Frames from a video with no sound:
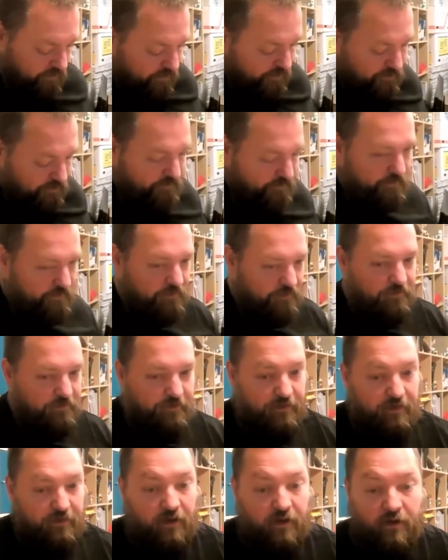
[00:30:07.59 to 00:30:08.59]
carrying
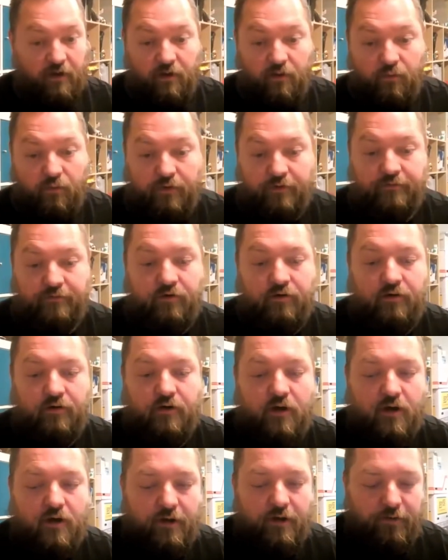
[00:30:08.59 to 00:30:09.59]
the ai or whatever
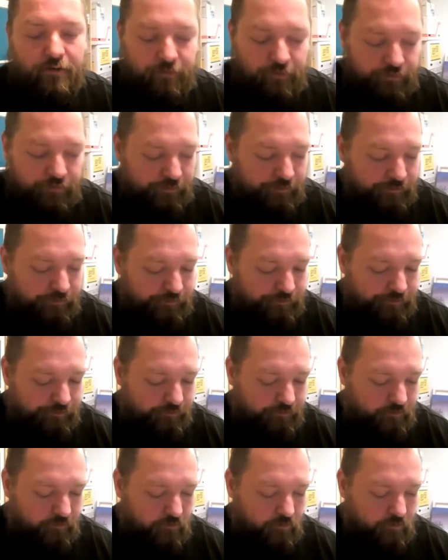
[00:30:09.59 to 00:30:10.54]
um,